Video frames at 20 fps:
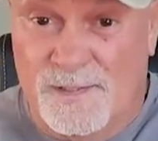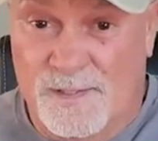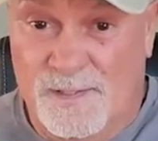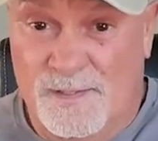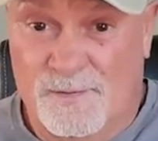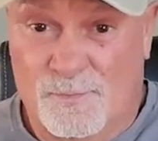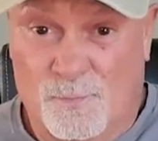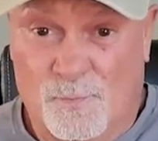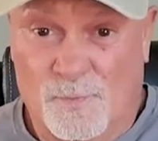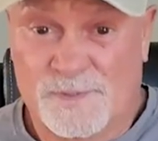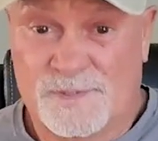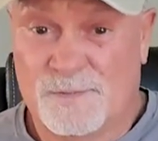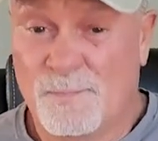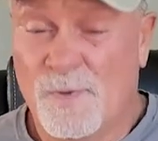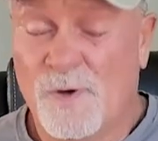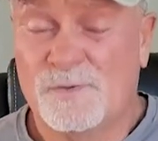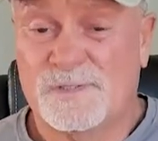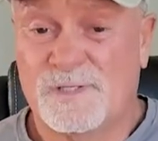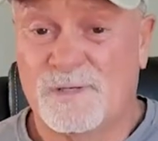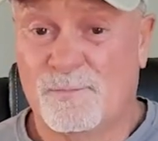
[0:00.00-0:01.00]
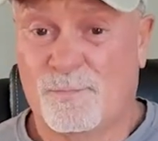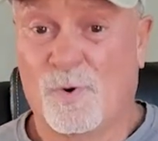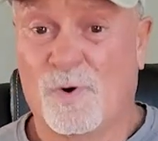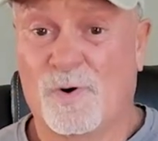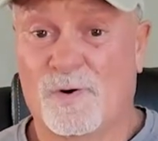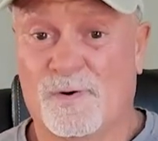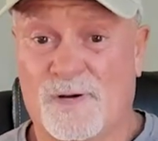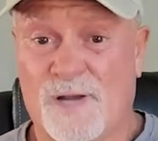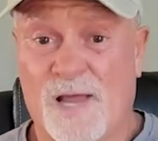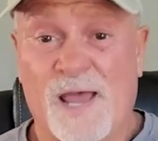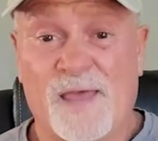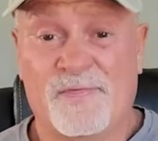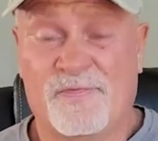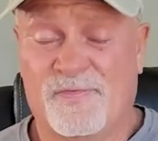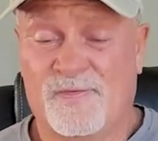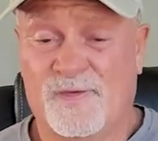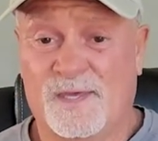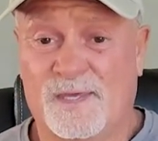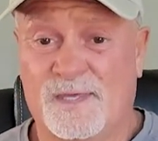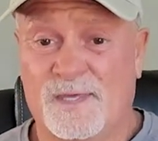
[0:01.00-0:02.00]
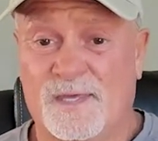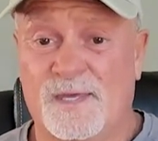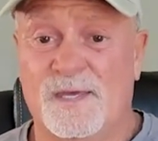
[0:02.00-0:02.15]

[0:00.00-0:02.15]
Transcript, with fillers: what's most important, I think,